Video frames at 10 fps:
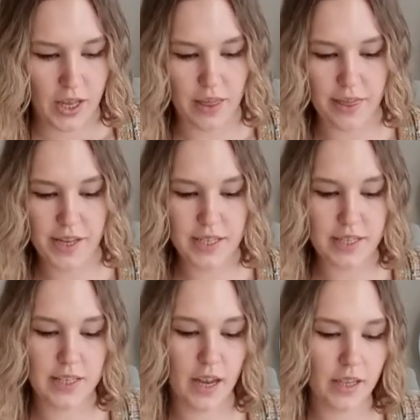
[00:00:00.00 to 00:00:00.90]
This
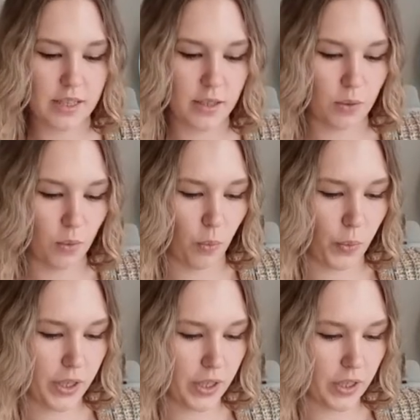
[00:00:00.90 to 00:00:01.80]
task
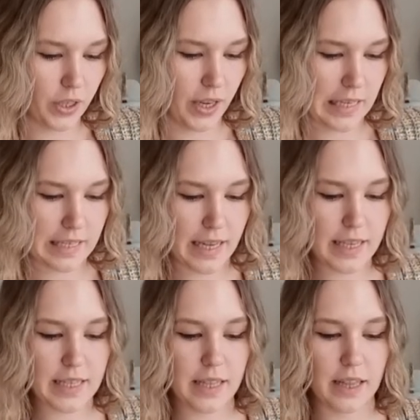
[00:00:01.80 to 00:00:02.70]
will
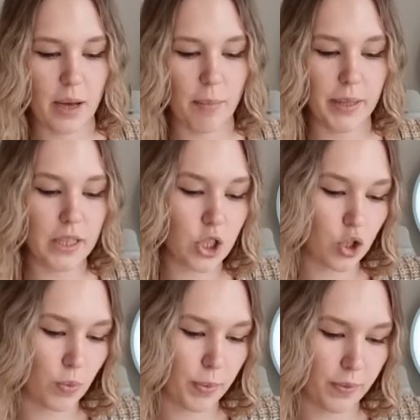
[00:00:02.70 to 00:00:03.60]
assess the ability
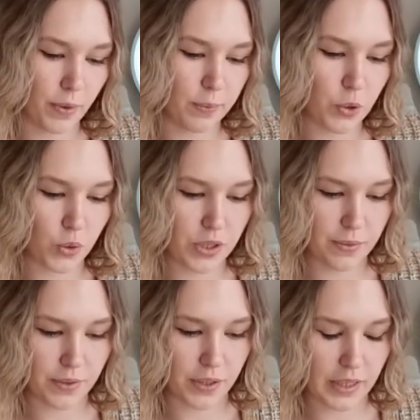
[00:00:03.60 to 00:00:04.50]
to perform two
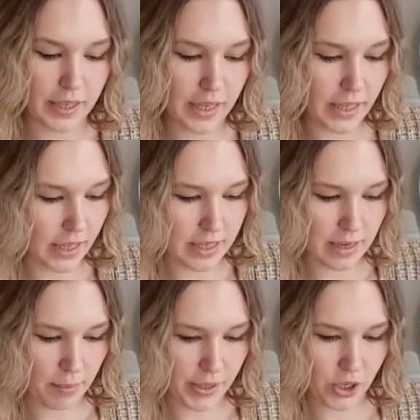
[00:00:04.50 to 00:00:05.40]
different clinical
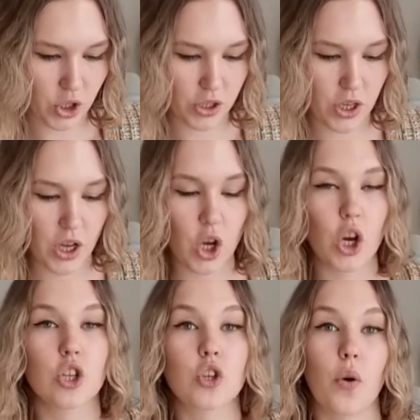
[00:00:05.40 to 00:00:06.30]
examinations.
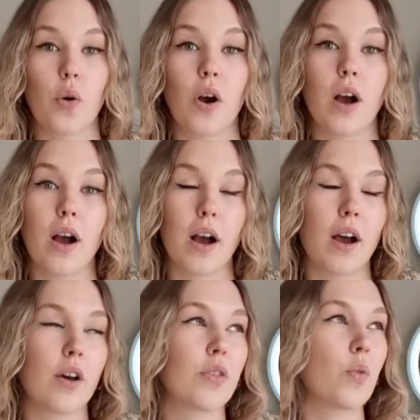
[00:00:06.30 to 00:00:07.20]
So
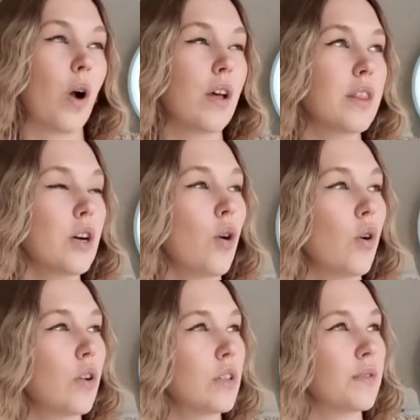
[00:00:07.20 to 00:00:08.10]
throughout the
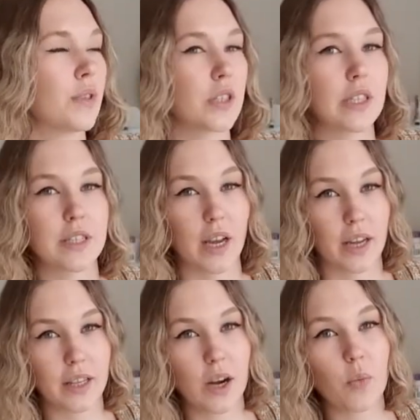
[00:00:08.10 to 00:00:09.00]
whole first and
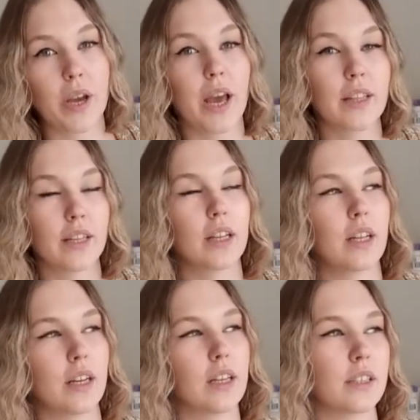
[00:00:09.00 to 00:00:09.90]
second year, we had
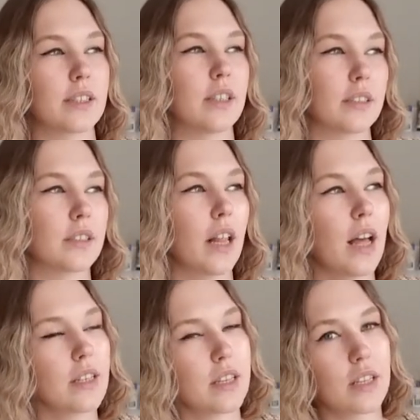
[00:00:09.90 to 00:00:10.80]
clinical skills
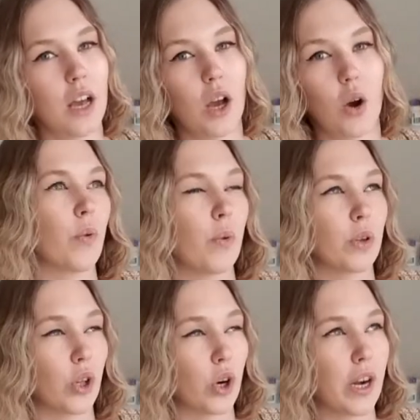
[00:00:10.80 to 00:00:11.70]
classes. We were
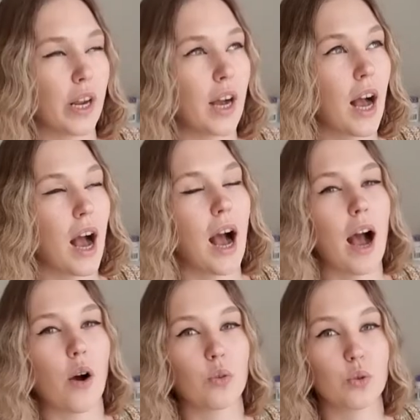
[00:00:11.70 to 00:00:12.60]
learning
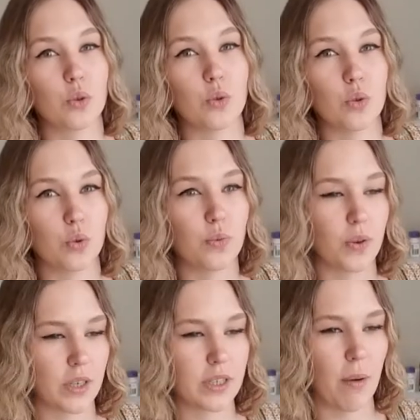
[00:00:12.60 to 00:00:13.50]
how to do, for
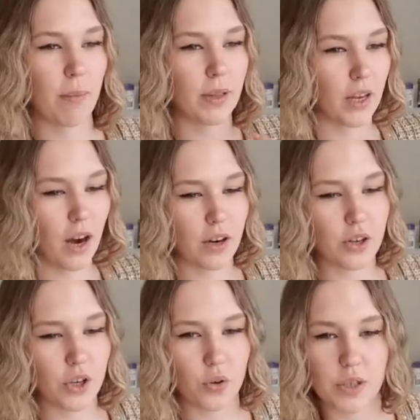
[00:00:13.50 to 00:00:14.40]
example,
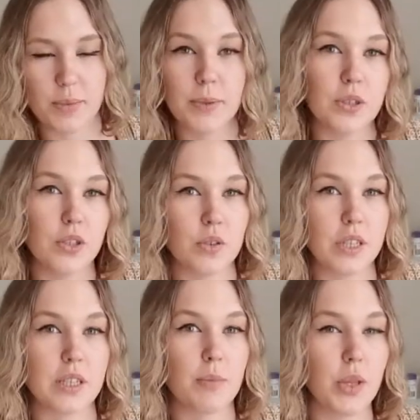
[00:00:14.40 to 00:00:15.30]
cardio respiratory
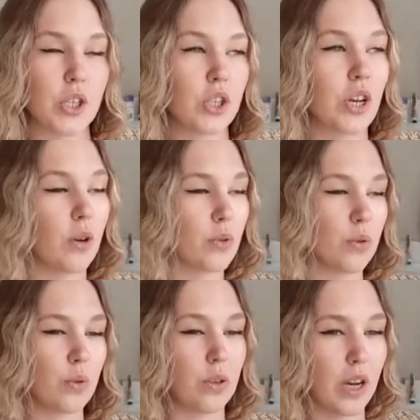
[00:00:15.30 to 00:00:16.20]
examination, how to
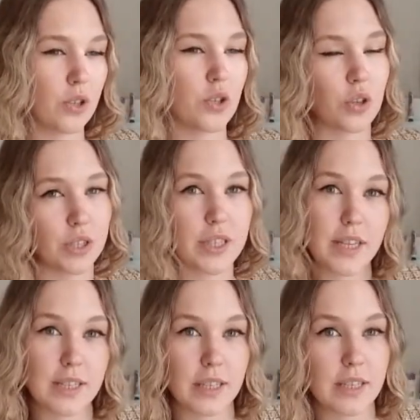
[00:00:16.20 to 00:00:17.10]
do
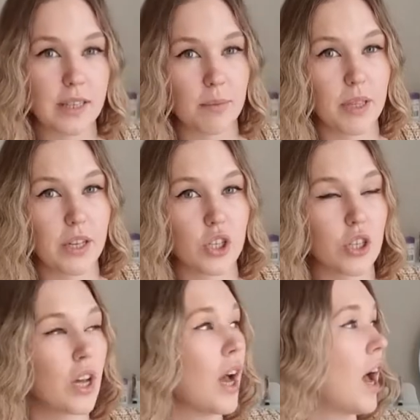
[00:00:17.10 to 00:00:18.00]
gastrointestinal examination,
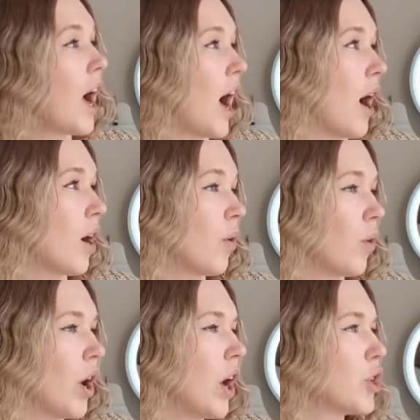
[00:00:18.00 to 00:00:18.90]
how
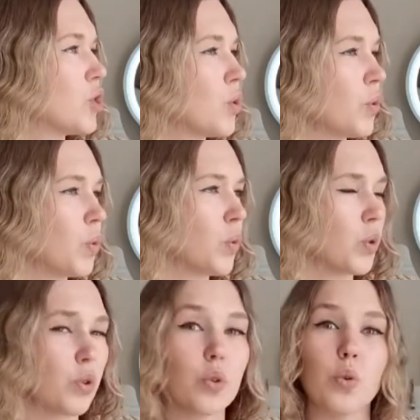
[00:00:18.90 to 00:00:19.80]
to
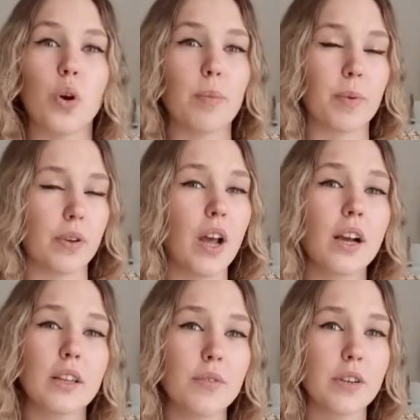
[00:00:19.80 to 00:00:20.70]
do a
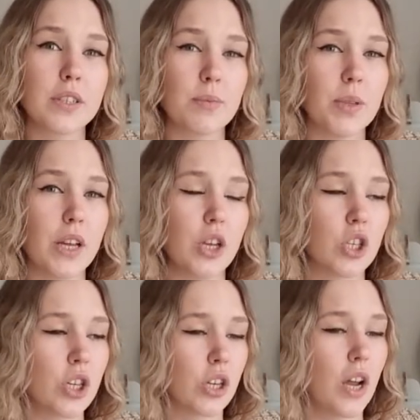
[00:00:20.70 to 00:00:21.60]
reproductive
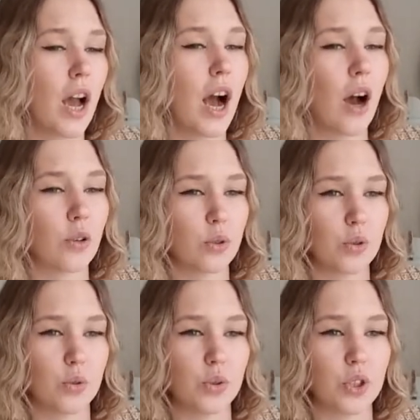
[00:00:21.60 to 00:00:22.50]
examination, how to
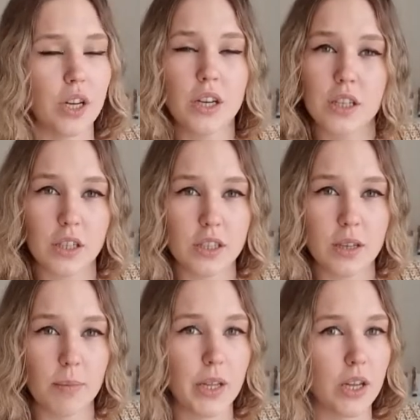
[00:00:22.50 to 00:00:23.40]
do genital
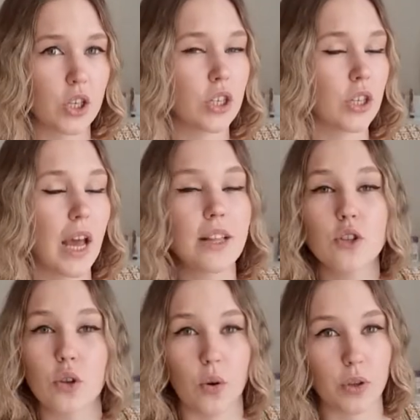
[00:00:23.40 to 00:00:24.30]
examination, and
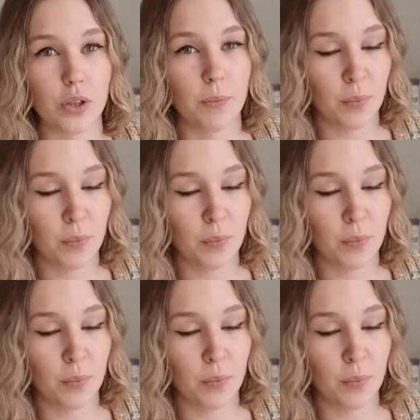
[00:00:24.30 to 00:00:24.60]
so on.